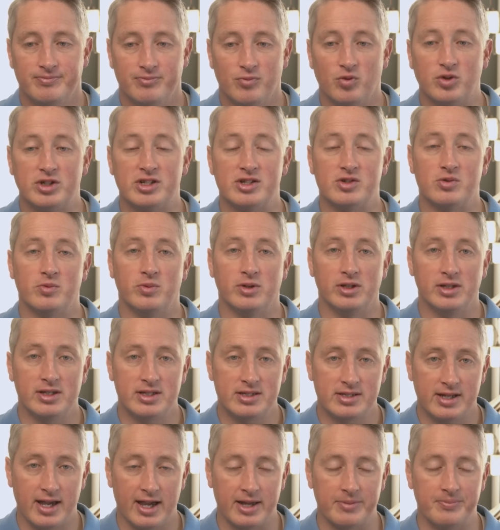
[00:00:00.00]
which is really
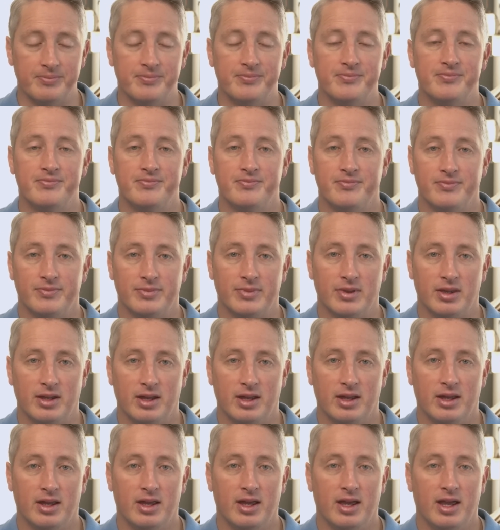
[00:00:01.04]
sad.
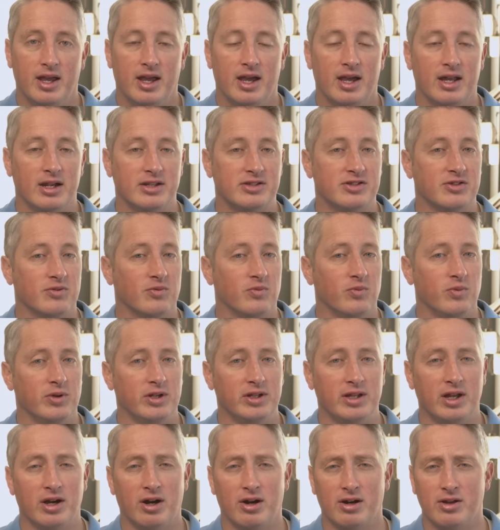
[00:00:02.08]
And it's a
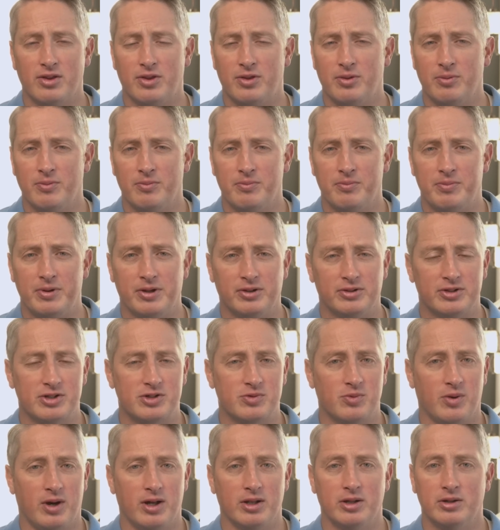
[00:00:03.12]
really hard pill to
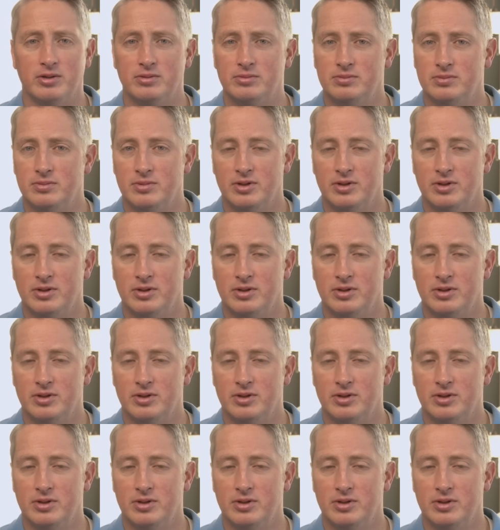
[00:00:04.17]
swallow.